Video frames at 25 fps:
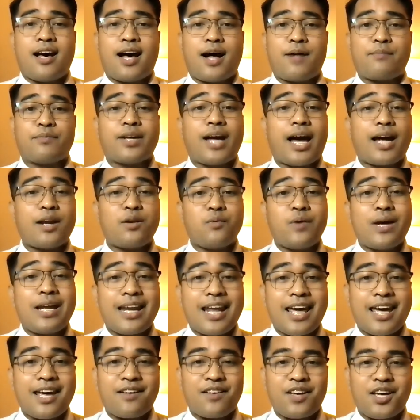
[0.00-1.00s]
God
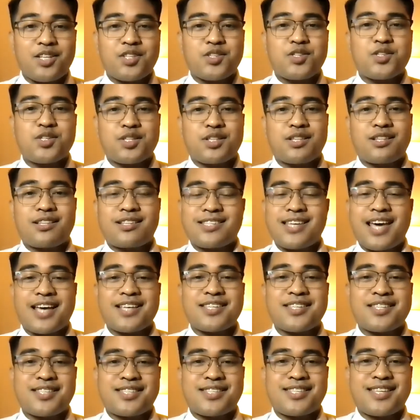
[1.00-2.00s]
willing, it
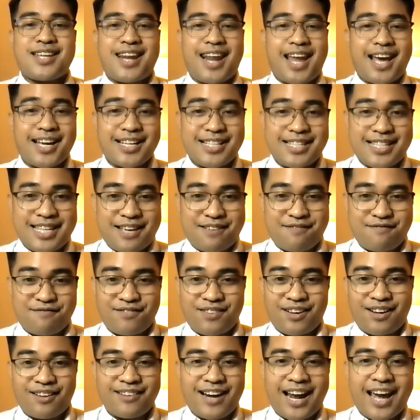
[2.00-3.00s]
tests negative.
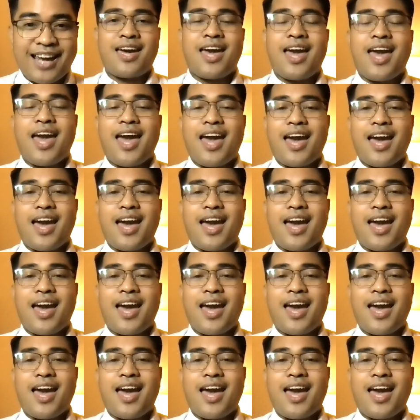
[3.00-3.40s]
All right.